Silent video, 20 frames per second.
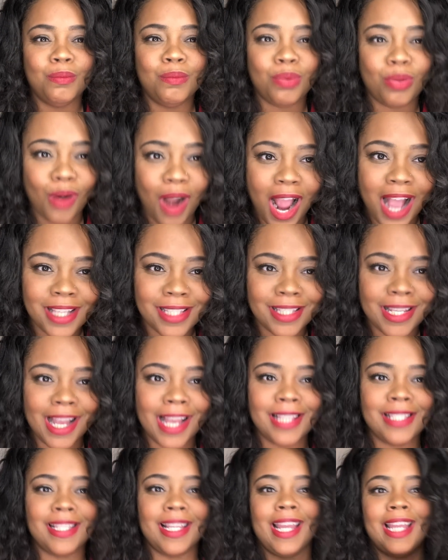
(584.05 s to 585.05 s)

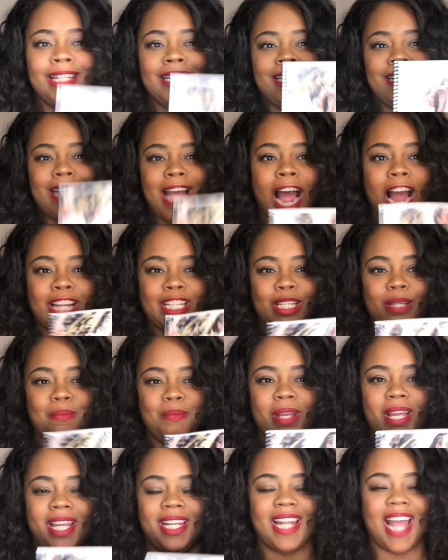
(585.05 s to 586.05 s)
process and
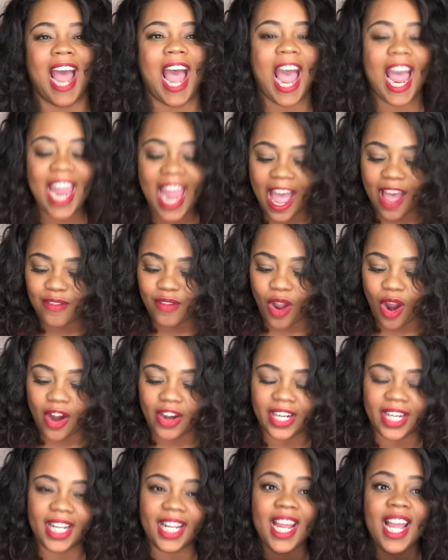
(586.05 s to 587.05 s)
document. I have
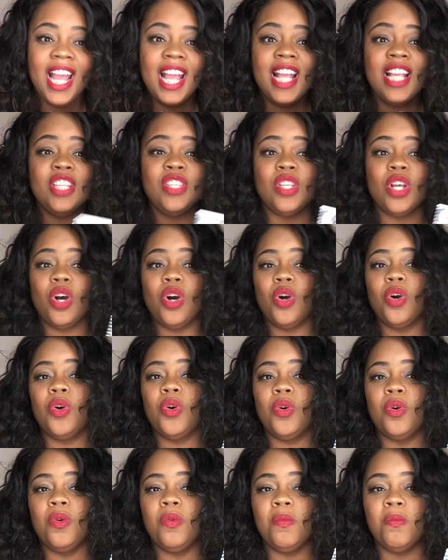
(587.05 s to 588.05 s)
already,
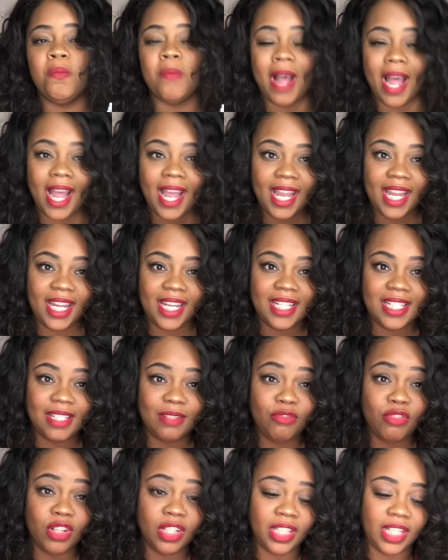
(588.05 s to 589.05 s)
so my
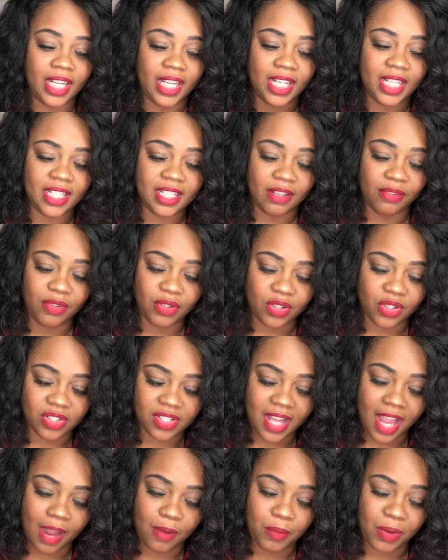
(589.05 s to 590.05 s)
really
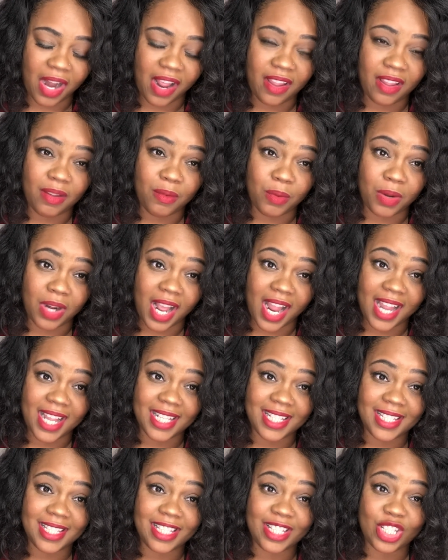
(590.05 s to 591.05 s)
difficult time when I
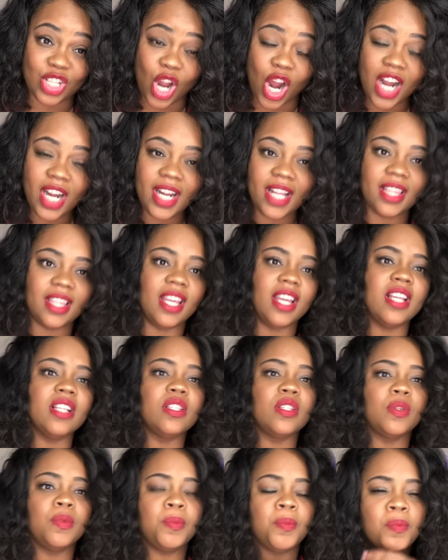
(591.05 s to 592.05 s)
started
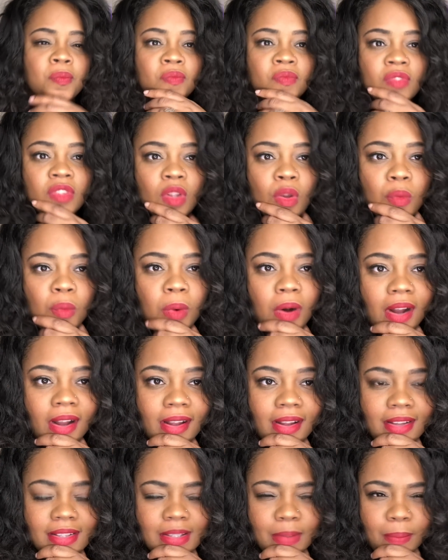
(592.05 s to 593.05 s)
this
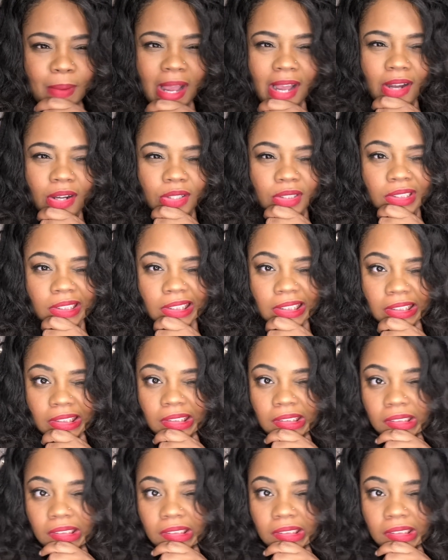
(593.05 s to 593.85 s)
was about